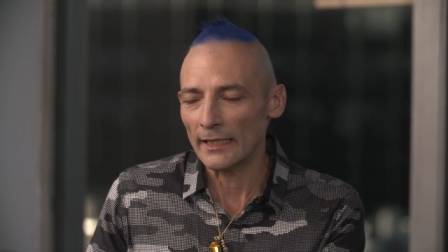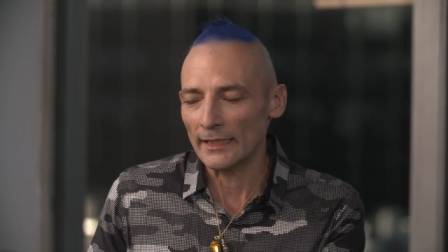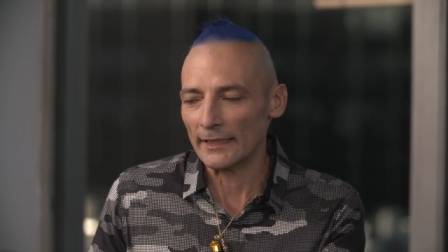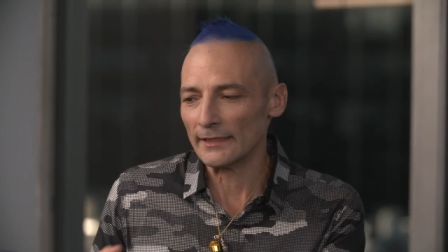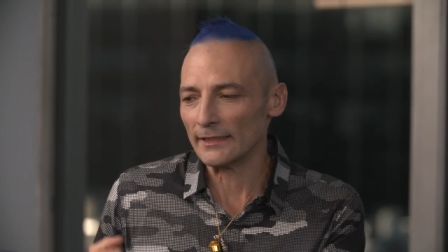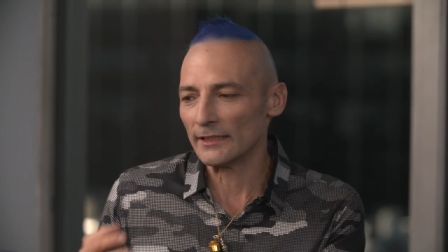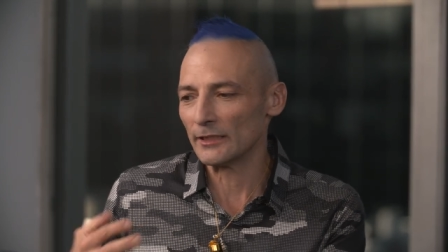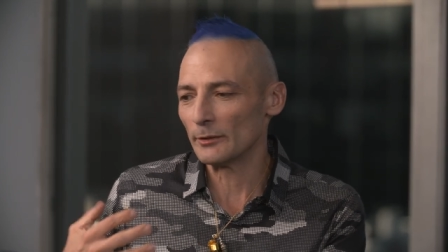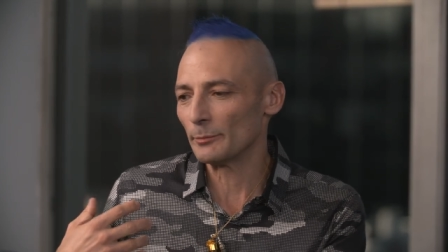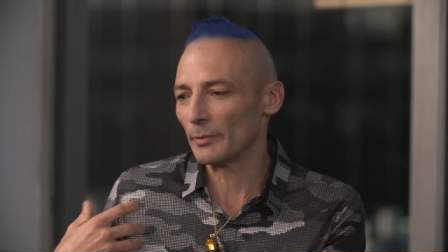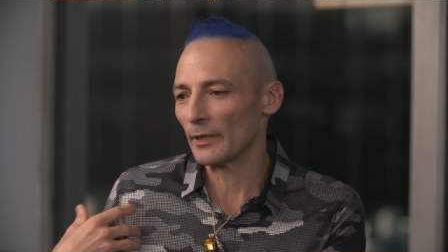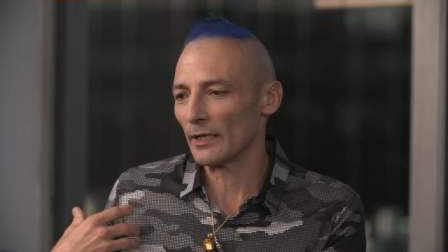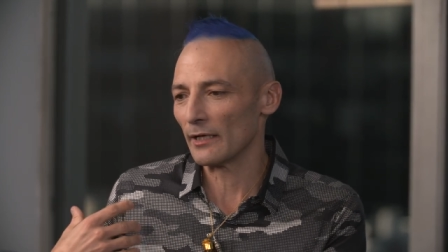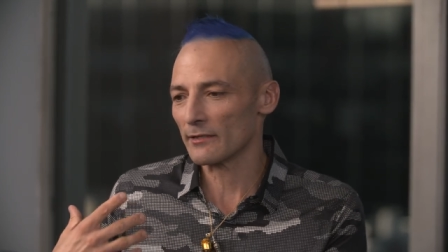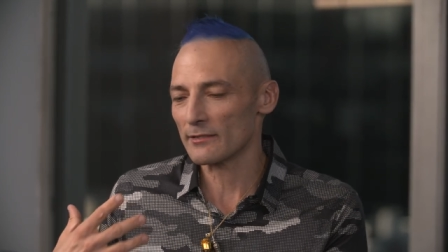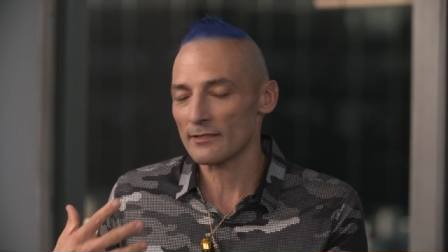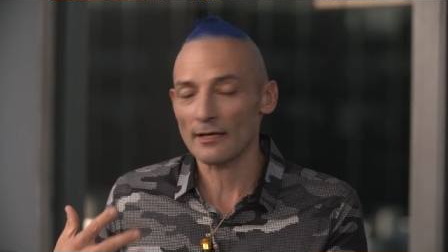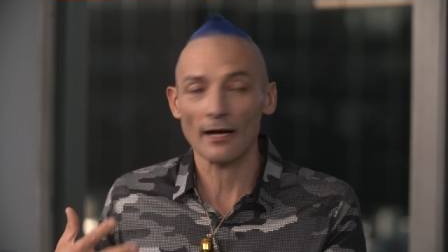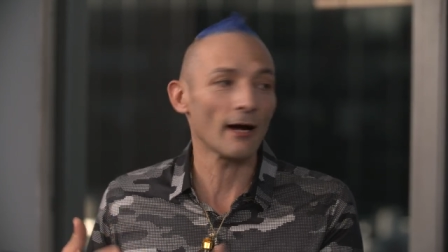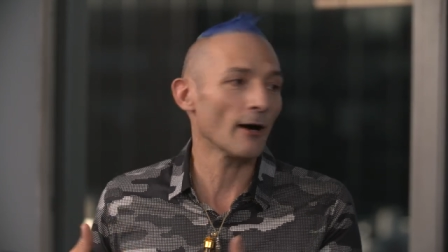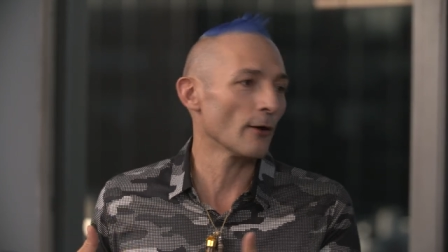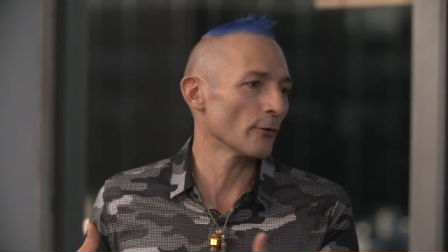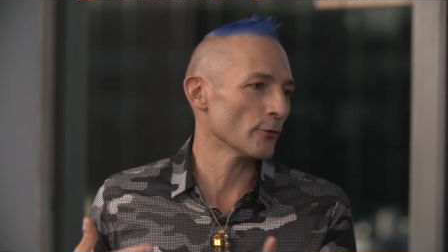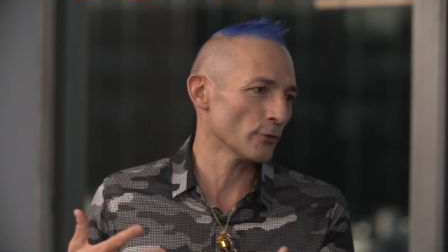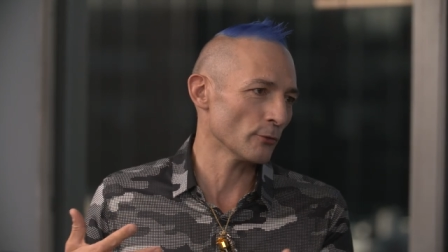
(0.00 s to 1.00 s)
It depends
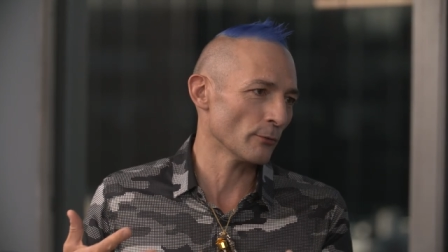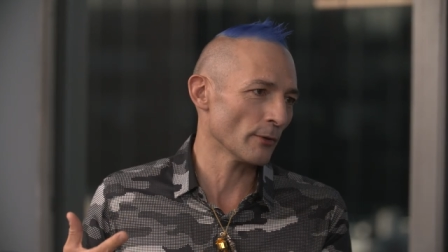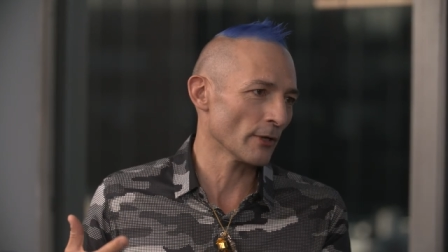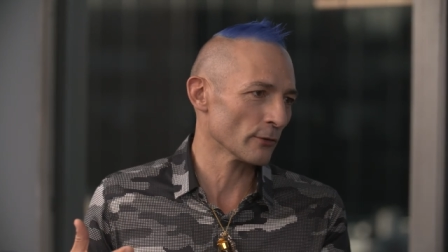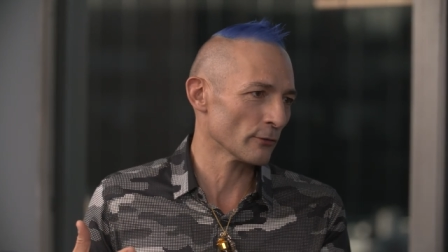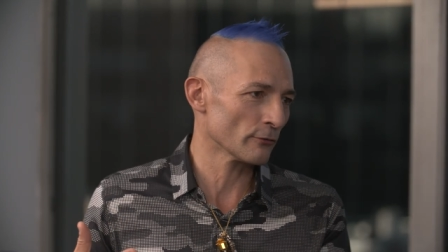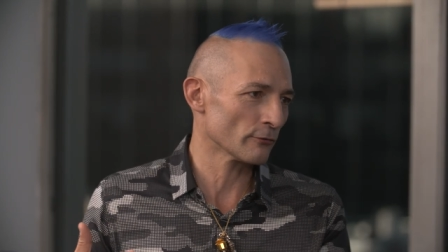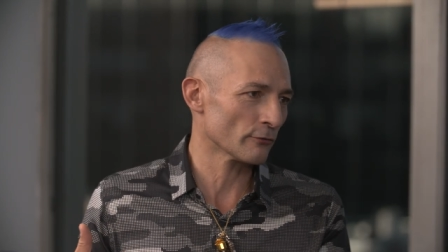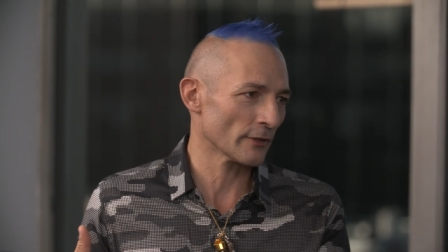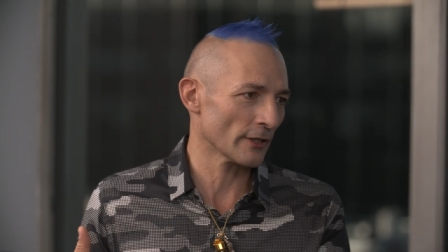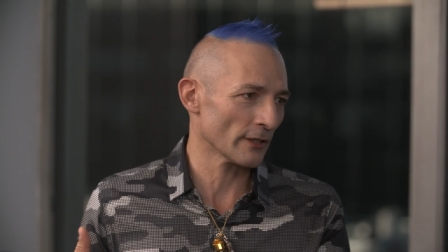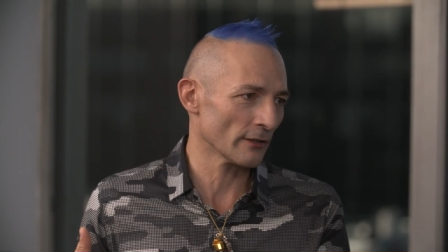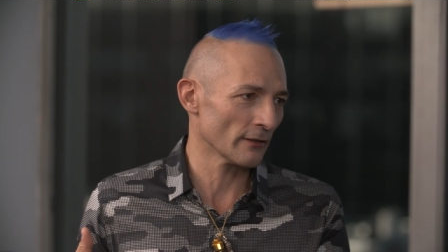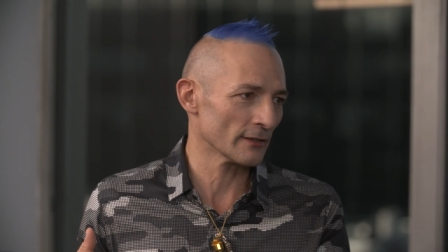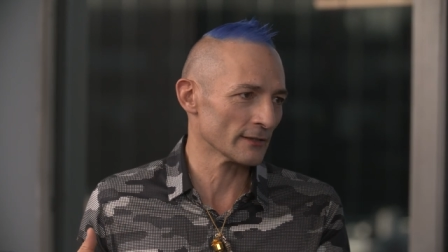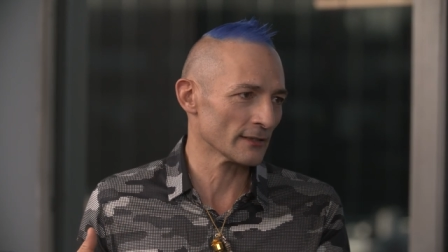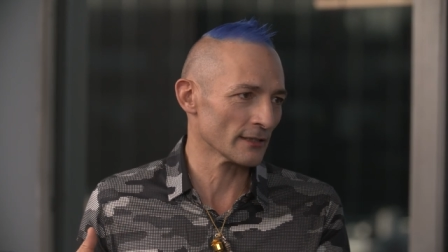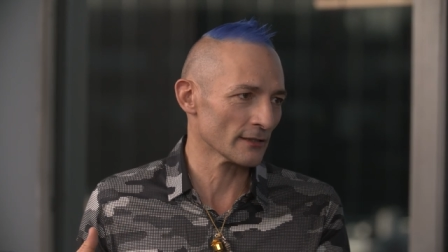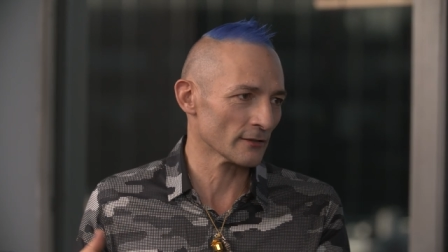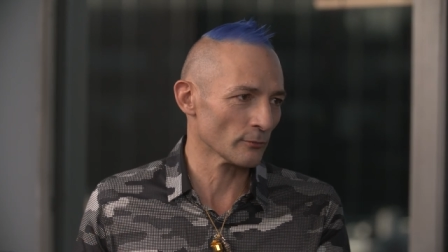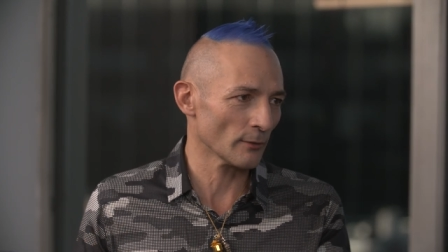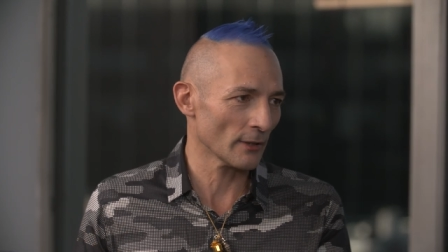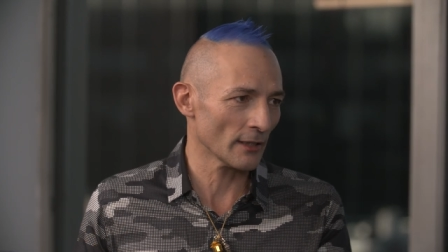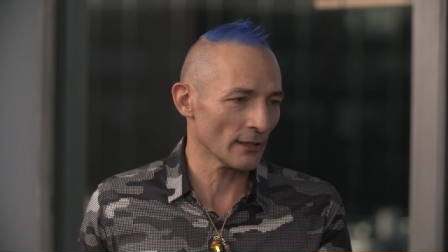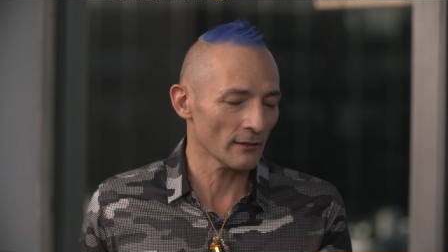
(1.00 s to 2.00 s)
how you wear the fragrance
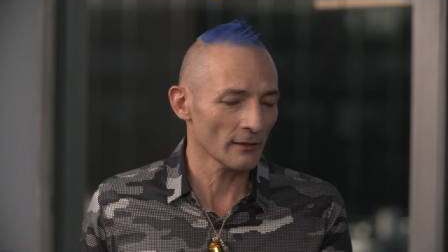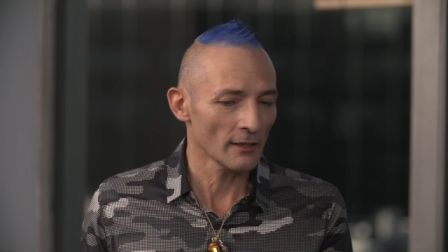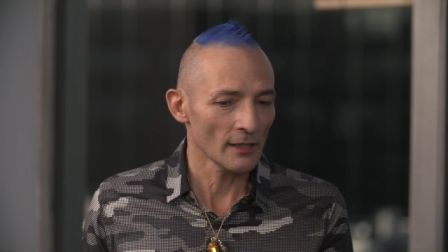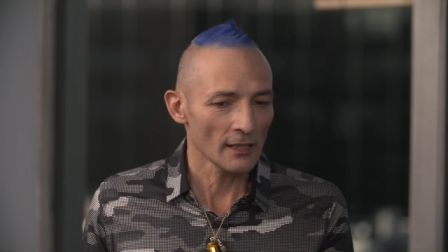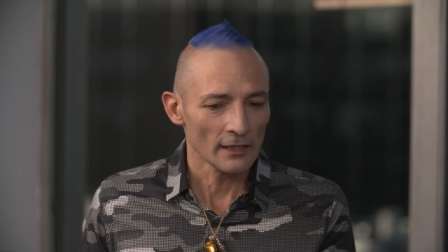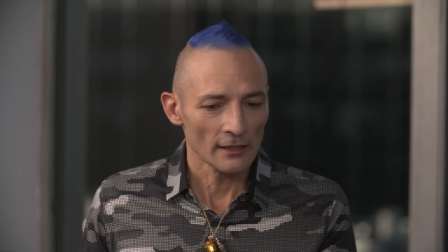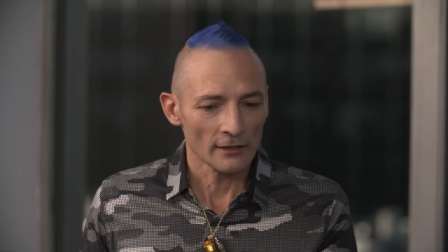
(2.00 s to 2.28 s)
as well.